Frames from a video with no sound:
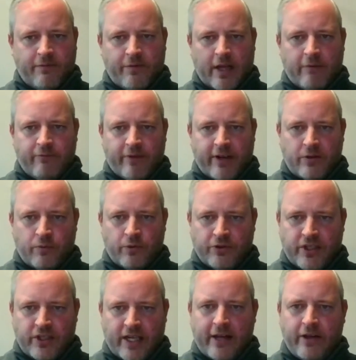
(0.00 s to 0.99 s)
for that region,
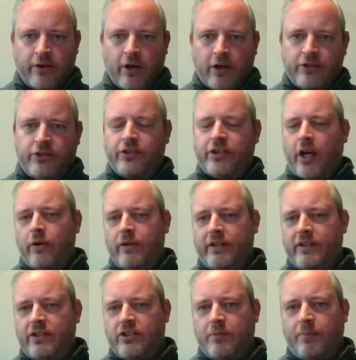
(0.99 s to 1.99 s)
once again, not just
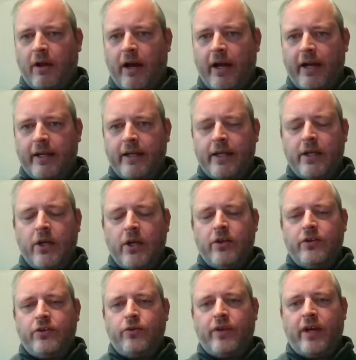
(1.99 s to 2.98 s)
only to supply
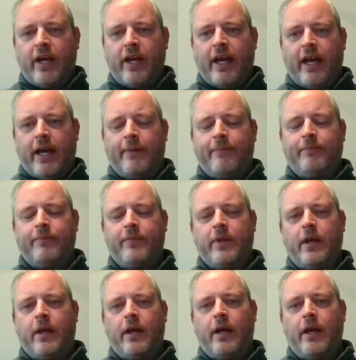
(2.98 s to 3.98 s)
to their
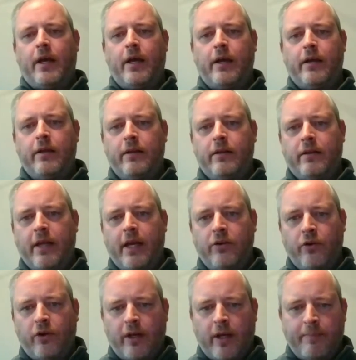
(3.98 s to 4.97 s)

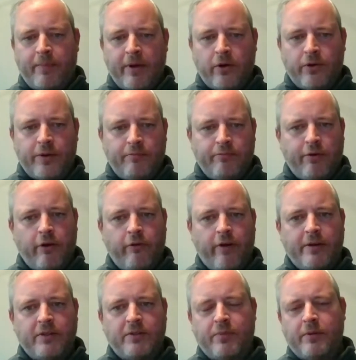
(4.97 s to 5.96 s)
nuclear build
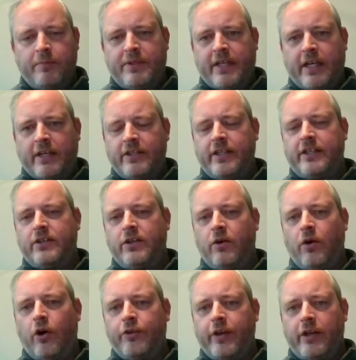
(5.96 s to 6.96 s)
programs, but
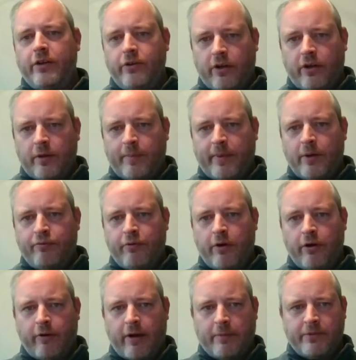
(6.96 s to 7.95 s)
potentially to other nuclear
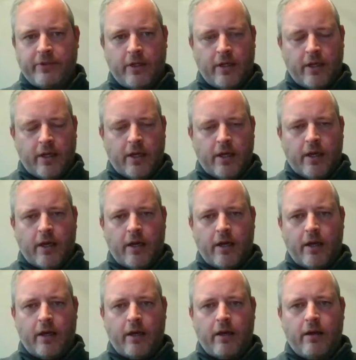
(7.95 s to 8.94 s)
build programs
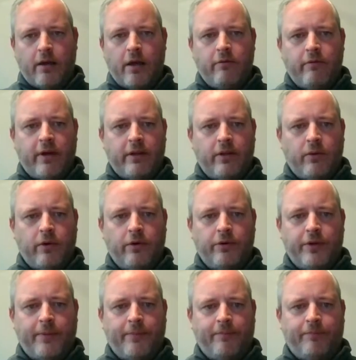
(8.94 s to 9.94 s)
around
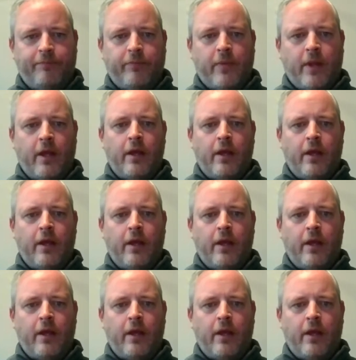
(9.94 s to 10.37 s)
the world.